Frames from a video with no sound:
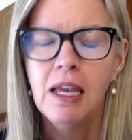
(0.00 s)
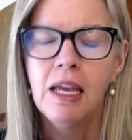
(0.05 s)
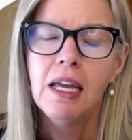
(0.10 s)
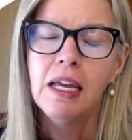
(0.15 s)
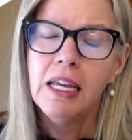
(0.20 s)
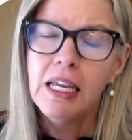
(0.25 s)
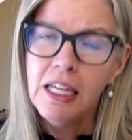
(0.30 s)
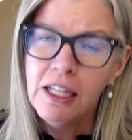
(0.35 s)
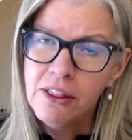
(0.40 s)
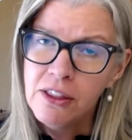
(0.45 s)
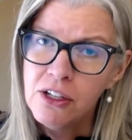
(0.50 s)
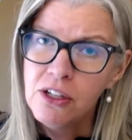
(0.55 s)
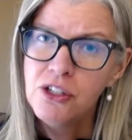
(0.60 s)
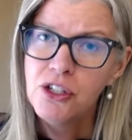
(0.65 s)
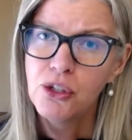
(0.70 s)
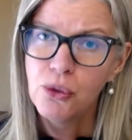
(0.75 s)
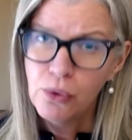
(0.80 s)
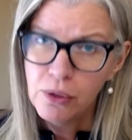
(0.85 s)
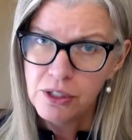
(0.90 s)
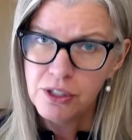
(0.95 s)
In the
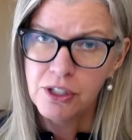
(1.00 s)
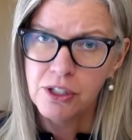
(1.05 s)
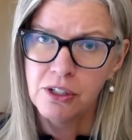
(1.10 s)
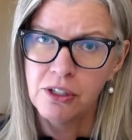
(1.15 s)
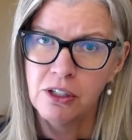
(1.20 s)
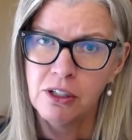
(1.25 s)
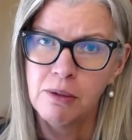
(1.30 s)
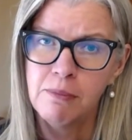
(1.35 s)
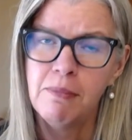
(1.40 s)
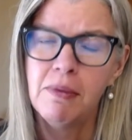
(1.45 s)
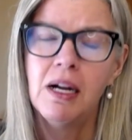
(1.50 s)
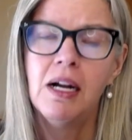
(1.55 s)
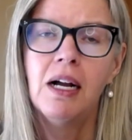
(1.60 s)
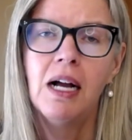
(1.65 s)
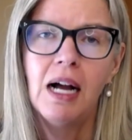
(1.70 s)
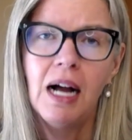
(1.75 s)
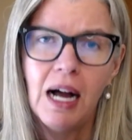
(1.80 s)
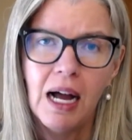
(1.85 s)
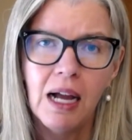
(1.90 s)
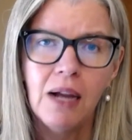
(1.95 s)
short term,
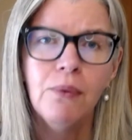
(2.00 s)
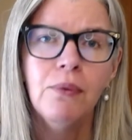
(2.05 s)
I